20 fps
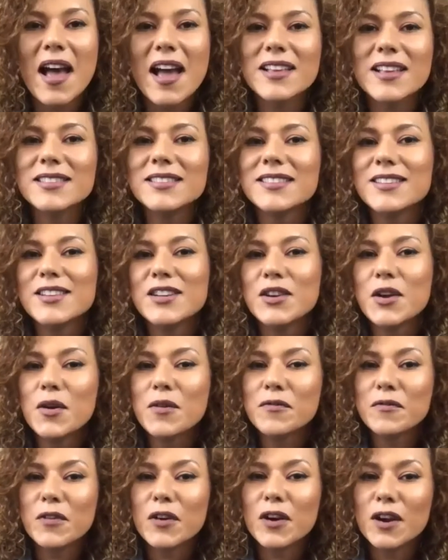as you know,
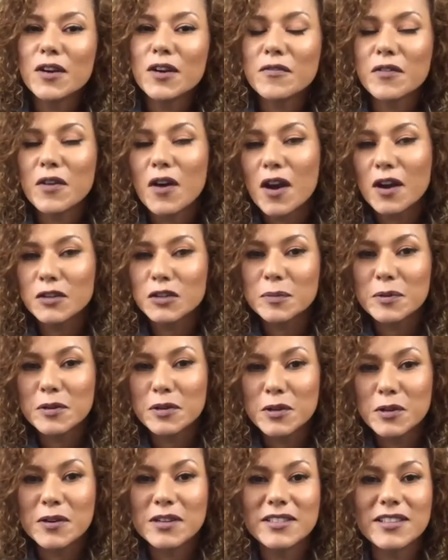for
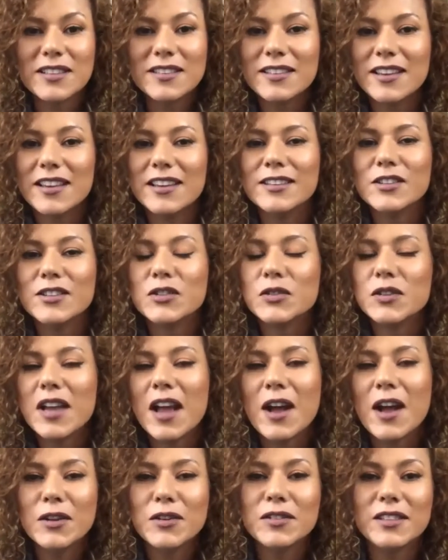entrepreneurs in the industry,
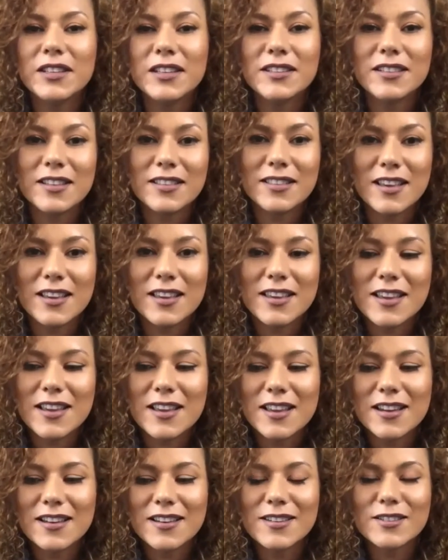how do you think that they
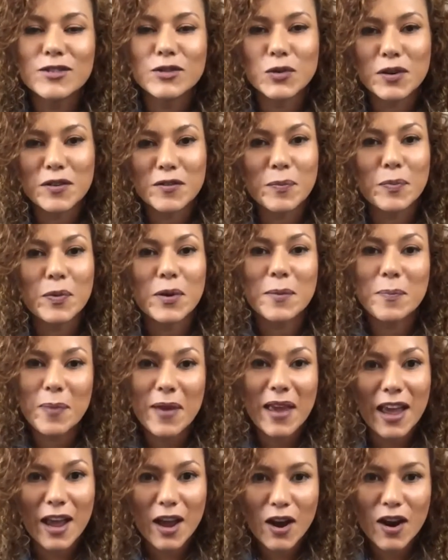can sort of
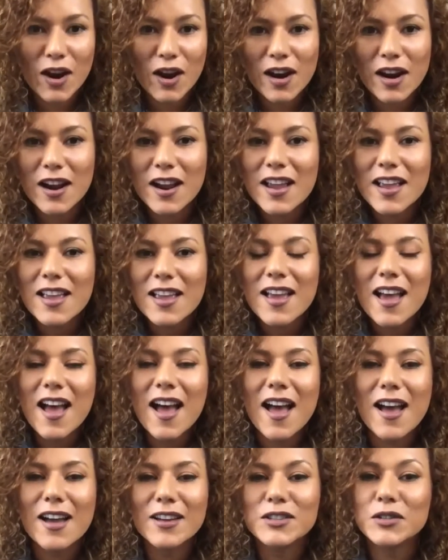prepare
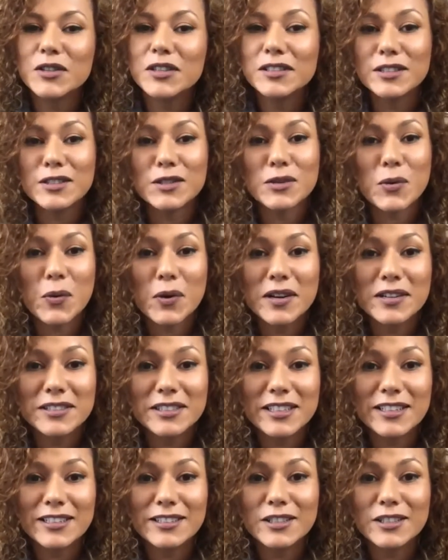during this
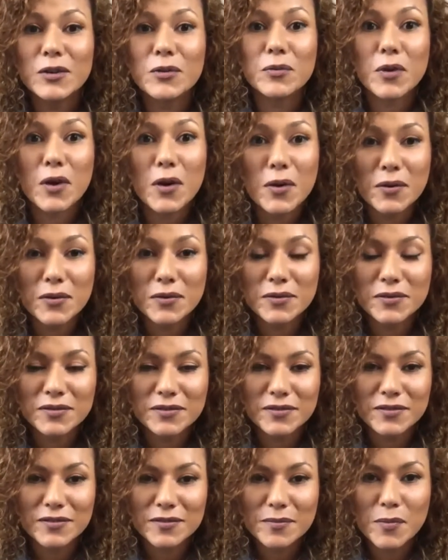quarantine to grow
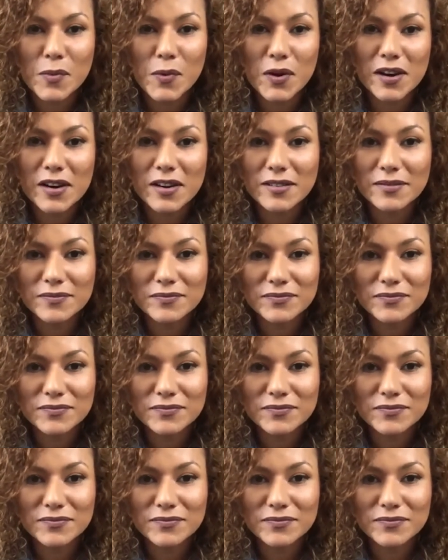more?